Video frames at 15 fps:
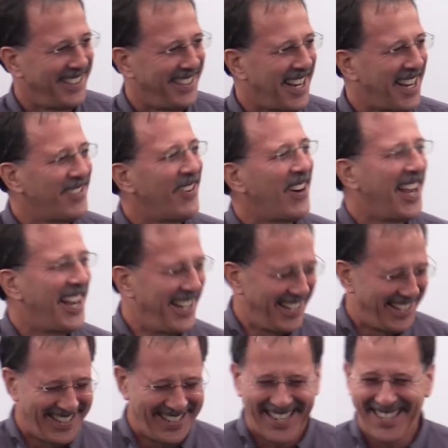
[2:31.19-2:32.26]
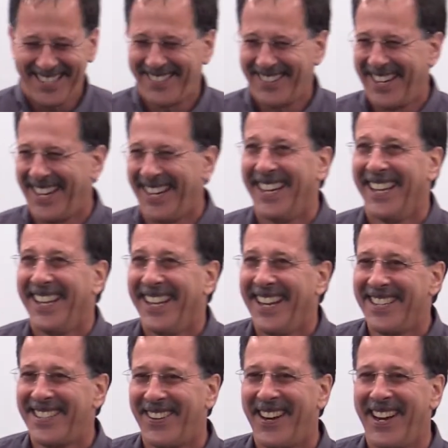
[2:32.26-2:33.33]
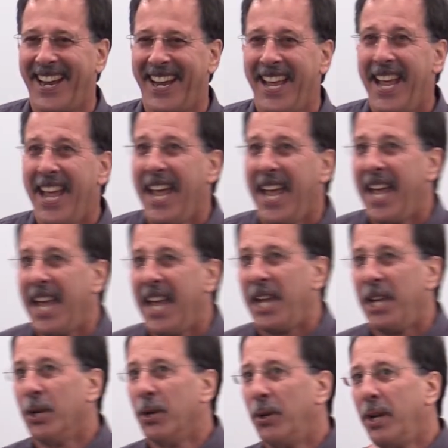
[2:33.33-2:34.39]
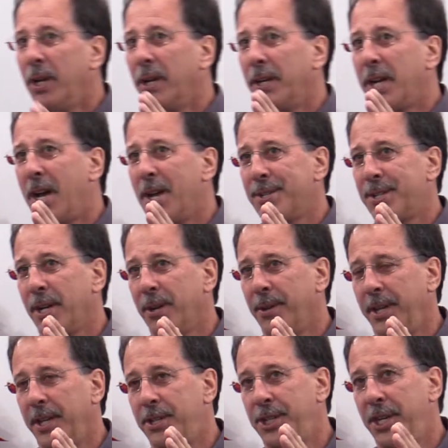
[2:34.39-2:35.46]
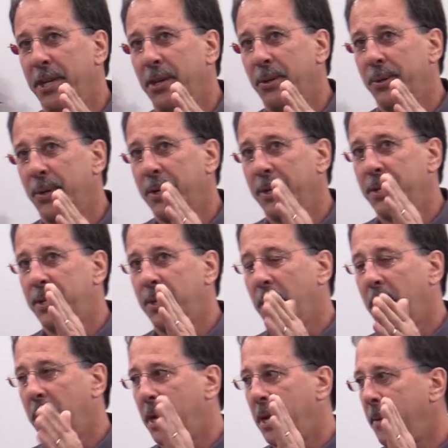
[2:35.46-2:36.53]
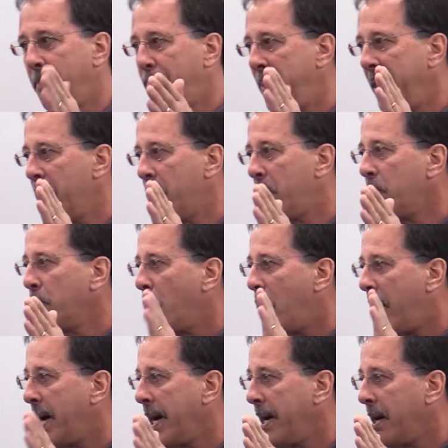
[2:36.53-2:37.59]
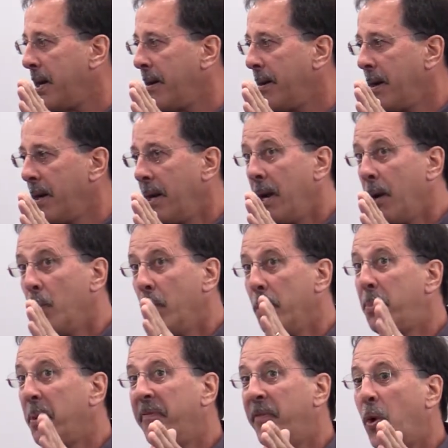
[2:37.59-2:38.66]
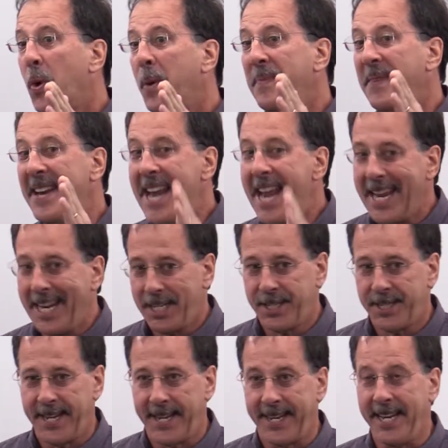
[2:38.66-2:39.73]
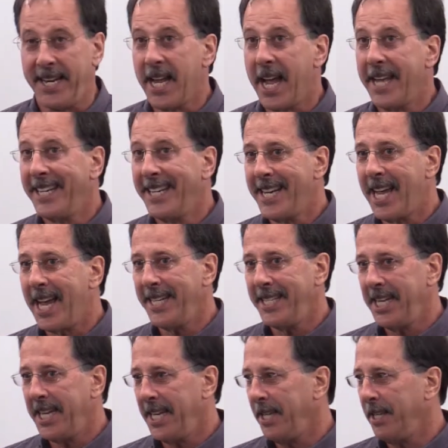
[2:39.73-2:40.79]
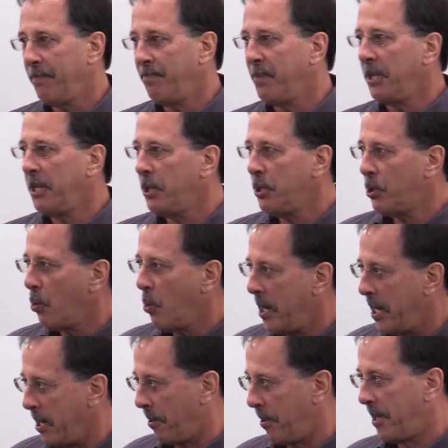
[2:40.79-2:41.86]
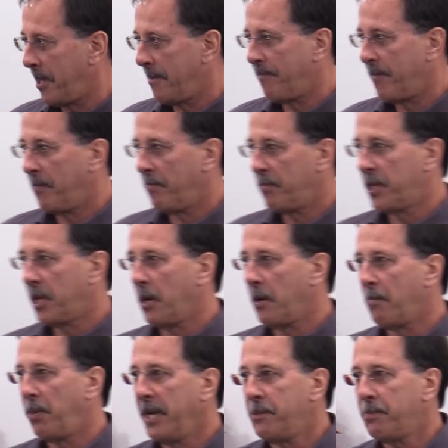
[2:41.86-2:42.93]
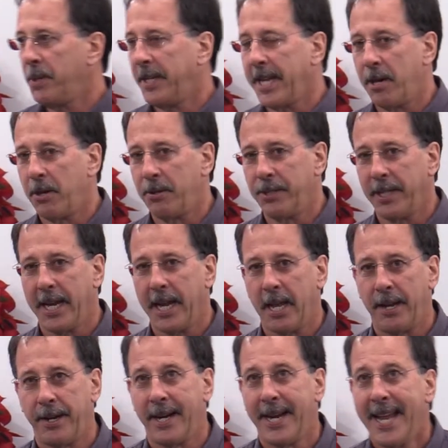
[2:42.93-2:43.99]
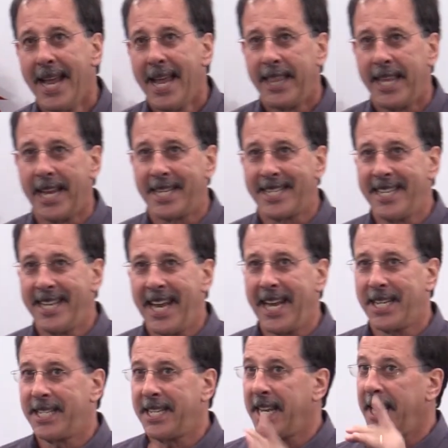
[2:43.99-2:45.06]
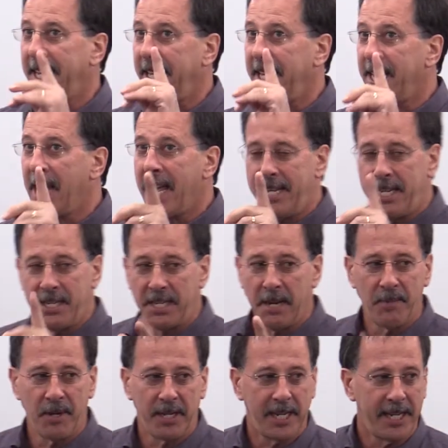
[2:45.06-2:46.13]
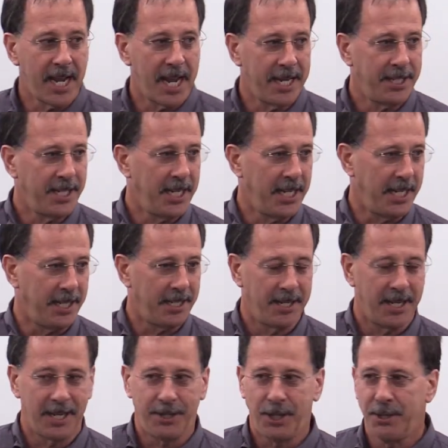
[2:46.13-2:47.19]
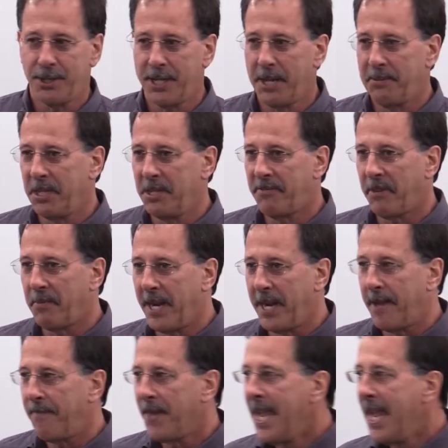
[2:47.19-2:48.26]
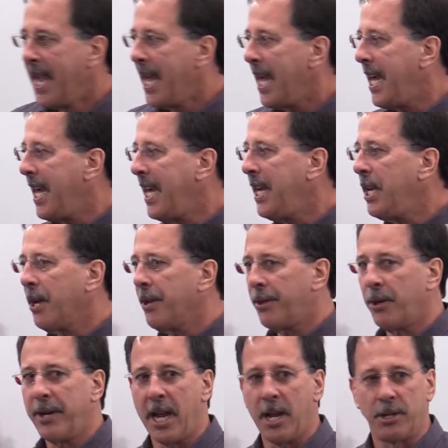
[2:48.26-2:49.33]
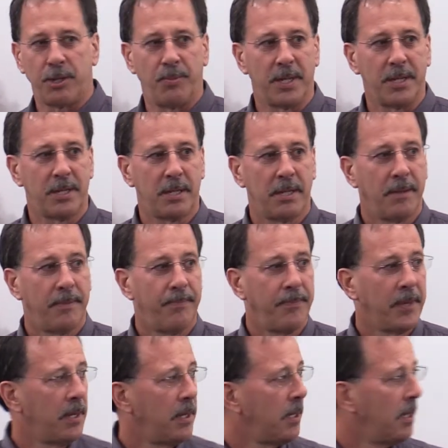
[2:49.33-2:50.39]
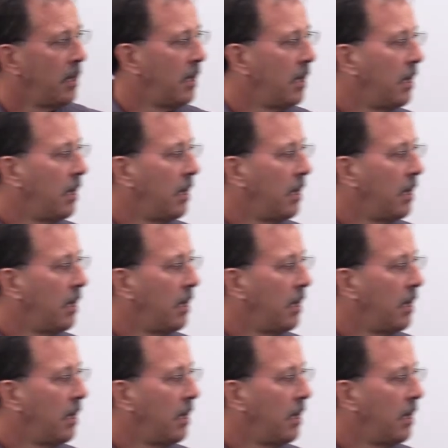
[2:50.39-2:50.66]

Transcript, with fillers: That's right. That's right. That's right. You'll look also, the children's uh, bell choir will perform next Sunday, not the 19th, but the 12th. So please put that on your calendar. That's next Sunday, not December the 19th, not two Sundays from now. Any other announcements? I got one here.